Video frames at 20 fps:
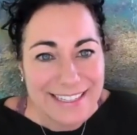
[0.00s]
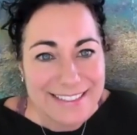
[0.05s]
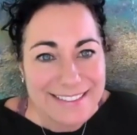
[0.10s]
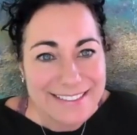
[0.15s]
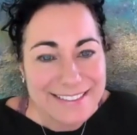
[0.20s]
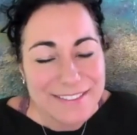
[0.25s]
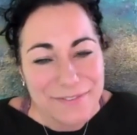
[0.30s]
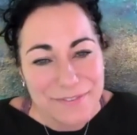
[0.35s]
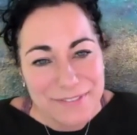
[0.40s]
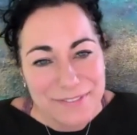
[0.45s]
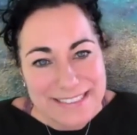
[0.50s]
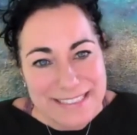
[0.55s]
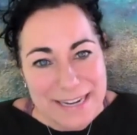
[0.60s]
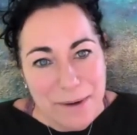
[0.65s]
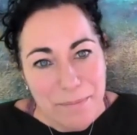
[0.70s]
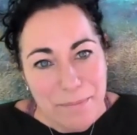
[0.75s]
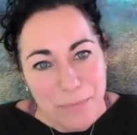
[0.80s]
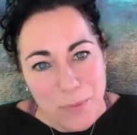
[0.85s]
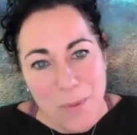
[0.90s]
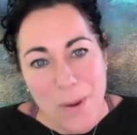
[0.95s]
It's
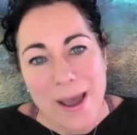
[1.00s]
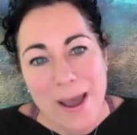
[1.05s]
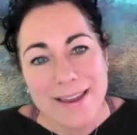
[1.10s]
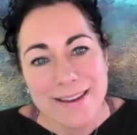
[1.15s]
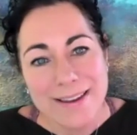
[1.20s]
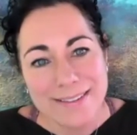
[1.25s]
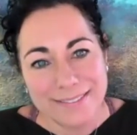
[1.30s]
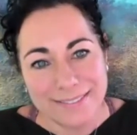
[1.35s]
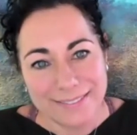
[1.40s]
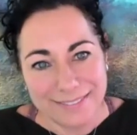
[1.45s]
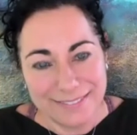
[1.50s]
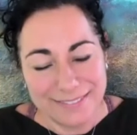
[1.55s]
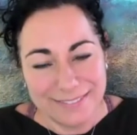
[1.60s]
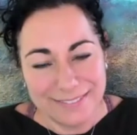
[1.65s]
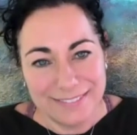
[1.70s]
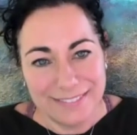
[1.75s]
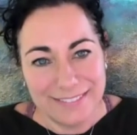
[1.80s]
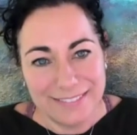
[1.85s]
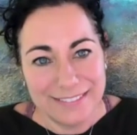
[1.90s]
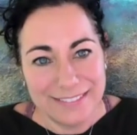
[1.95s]
step one
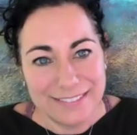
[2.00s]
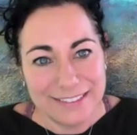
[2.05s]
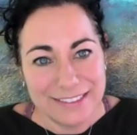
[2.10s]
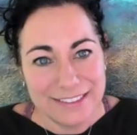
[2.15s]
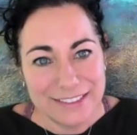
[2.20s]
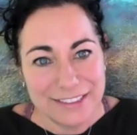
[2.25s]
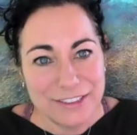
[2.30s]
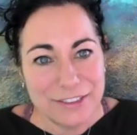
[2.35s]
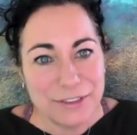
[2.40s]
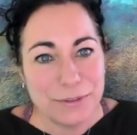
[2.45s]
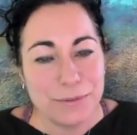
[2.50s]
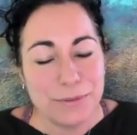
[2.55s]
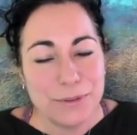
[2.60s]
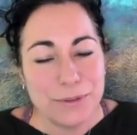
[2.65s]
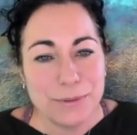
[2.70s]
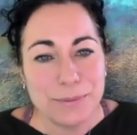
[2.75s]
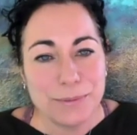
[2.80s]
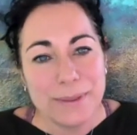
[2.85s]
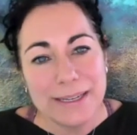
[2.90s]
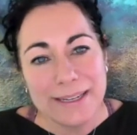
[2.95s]
to
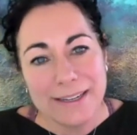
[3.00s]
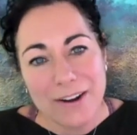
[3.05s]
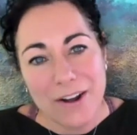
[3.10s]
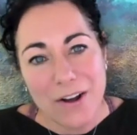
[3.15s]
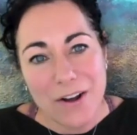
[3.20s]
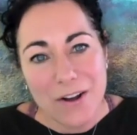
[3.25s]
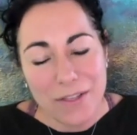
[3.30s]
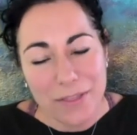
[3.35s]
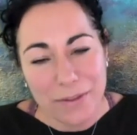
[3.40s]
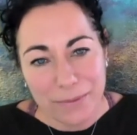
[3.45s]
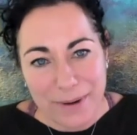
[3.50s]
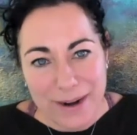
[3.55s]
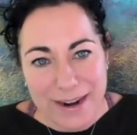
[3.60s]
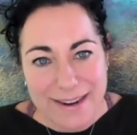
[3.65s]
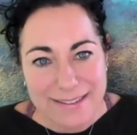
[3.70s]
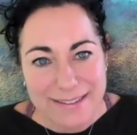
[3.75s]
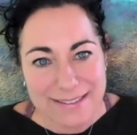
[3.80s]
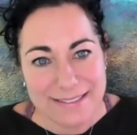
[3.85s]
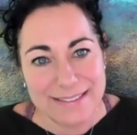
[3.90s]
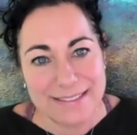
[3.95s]
doing all the
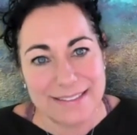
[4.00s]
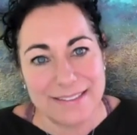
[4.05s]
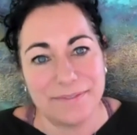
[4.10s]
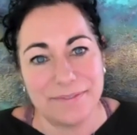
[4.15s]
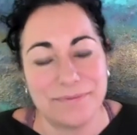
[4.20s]
rest.